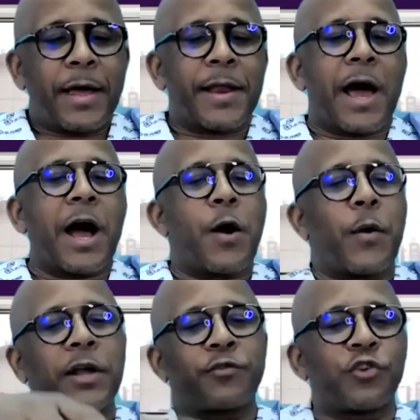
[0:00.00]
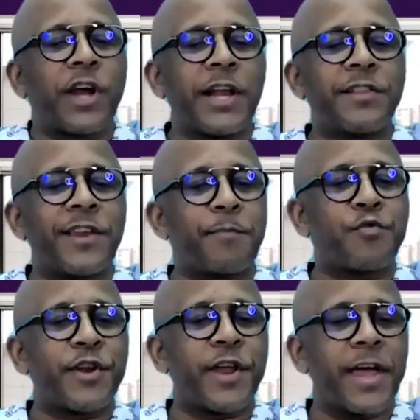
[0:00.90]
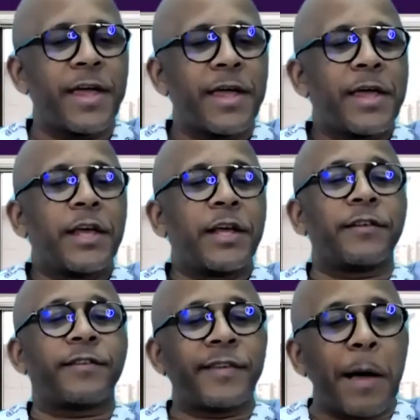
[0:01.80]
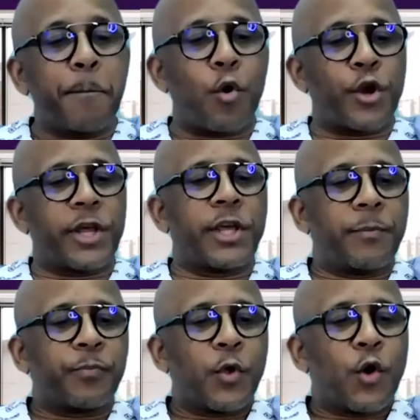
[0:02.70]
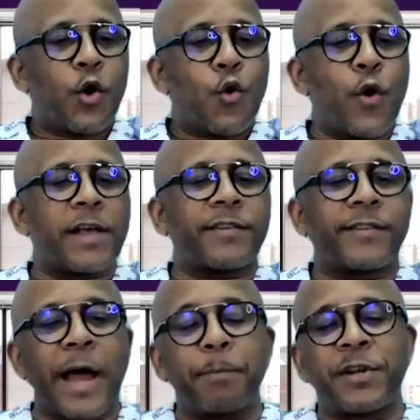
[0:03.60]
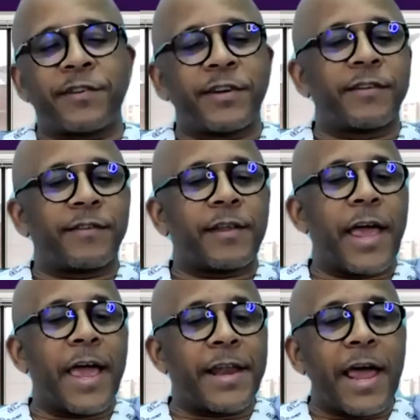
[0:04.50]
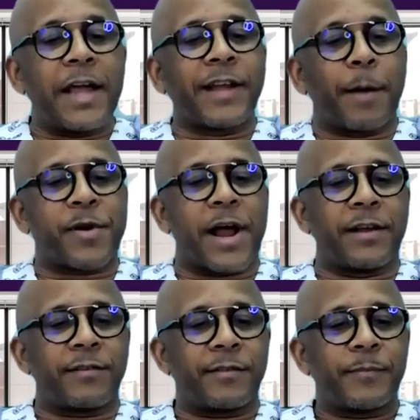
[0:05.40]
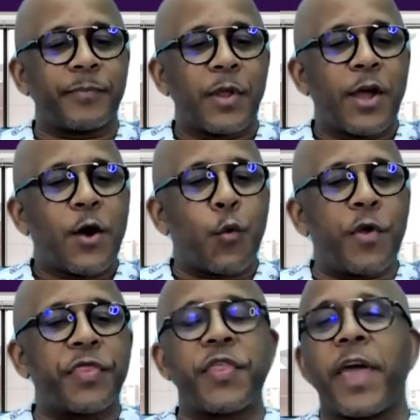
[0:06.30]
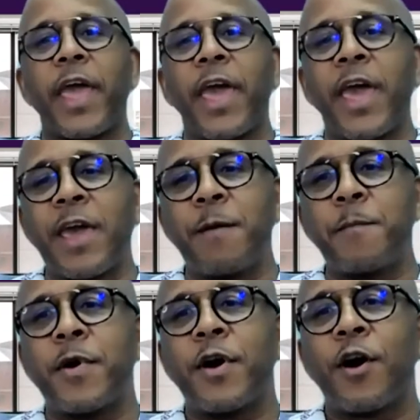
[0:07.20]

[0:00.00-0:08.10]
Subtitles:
Now, a social entrepreneur is somebody who establishes an enterprise with the aim